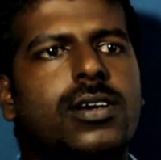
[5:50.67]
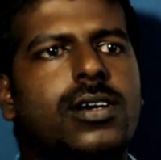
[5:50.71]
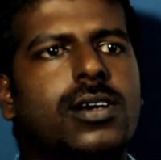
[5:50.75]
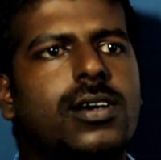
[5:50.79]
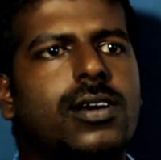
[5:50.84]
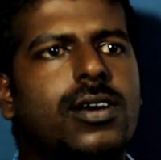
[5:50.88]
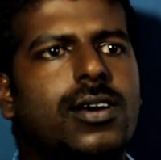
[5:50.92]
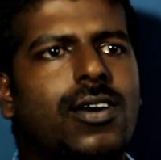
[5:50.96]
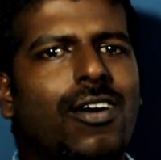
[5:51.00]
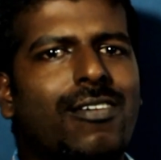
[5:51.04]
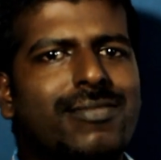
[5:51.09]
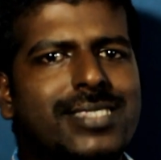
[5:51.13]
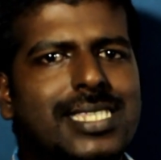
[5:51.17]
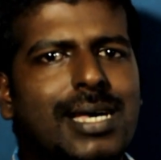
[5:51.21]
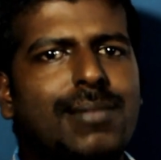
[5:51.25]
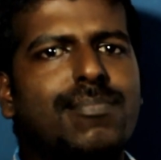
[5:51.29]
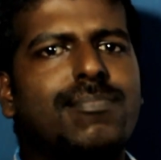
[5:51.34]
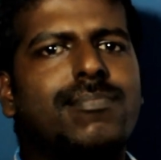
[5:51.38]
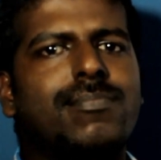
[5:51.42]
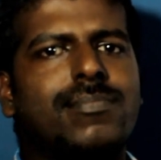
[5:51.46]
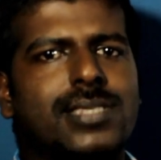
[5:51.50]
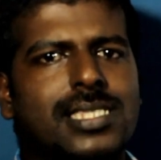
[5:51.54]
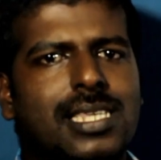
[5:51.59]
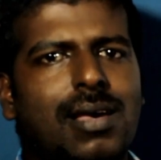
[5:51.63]
of
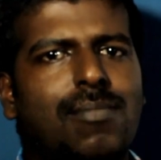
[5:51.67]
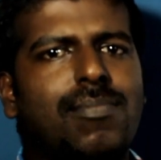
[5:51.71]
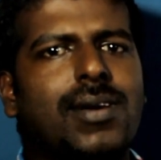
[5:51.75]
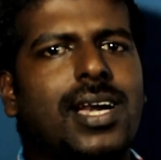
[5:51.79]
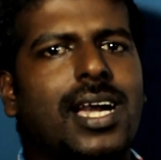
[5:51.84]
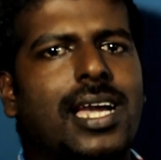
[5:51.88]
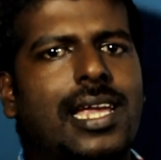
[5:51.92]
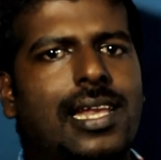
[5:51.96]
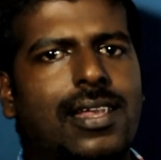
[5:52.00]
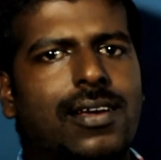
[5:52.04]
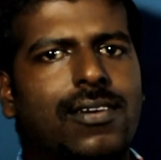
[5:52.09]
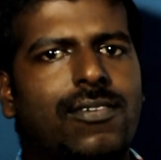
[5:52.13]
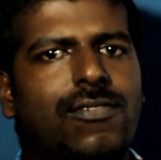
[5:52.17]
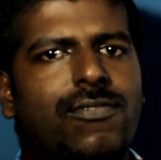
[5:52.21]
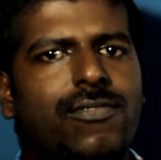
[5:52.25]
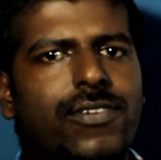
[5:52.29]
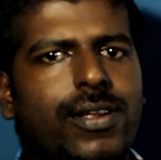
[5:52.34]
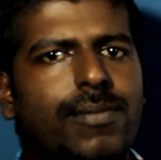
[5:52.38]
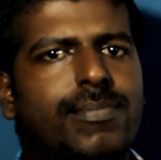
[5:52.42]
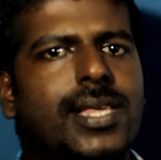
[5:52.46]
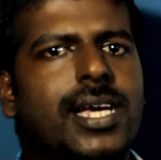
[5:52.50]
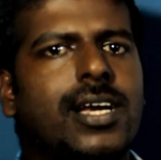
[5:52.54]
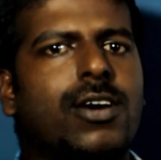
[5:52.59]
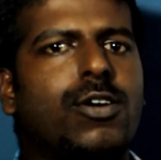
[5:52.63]
some kind
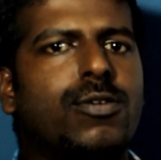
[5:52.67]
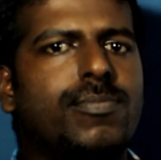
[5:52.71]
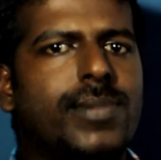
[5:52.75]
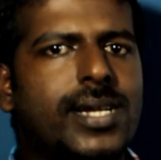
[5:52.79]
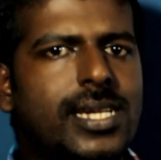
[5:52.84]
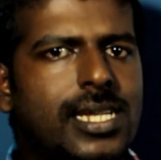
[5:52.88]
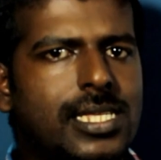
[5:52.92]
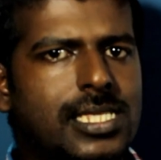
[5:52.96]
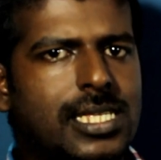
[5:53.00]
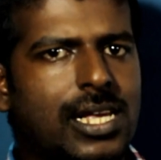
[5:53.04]
from the government